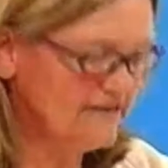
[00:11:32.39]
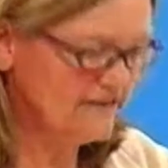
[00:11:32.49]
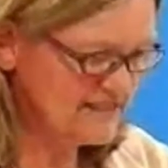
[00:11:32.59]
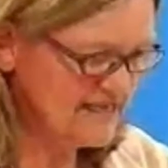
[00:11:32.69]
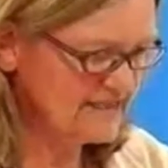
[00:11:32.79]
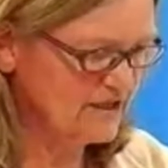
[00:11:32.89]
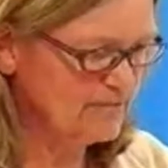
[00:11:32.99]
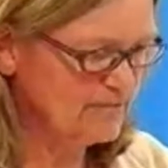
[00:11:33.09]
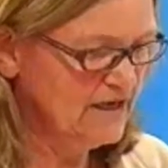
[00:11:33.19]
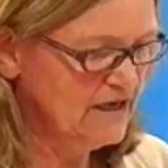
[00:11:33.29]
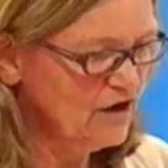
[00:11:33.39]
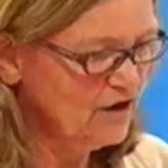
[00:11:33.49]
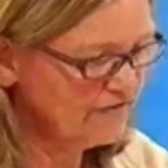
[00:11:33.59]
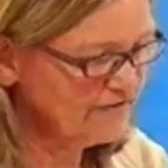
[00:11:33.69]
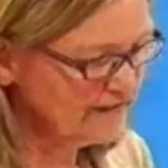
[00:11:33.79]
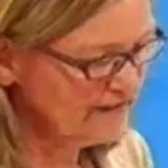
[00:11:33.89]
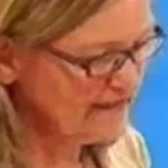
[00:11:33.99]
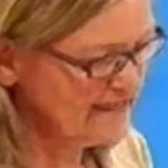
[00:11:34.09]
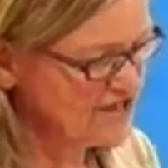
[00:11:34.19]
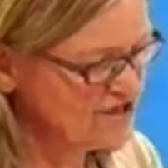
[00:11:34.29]
The setting up of the
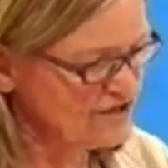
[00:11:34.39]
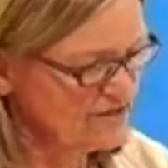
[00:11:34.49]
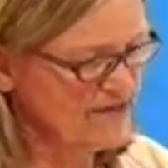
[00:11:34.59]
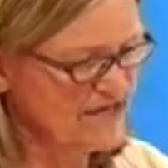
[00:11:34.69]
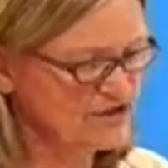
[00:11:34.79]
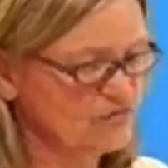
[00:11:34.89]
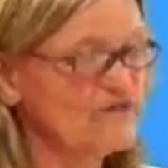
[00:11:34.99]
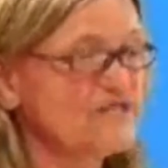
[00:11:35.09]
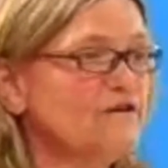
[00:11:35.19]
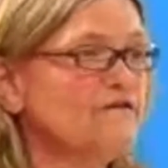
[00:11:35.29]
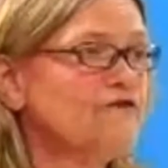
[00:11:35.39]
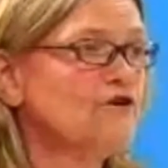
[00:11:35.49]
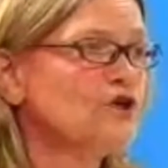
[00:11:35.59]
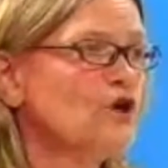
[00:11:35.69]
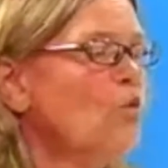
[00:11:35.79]
National Pension Reserve Fund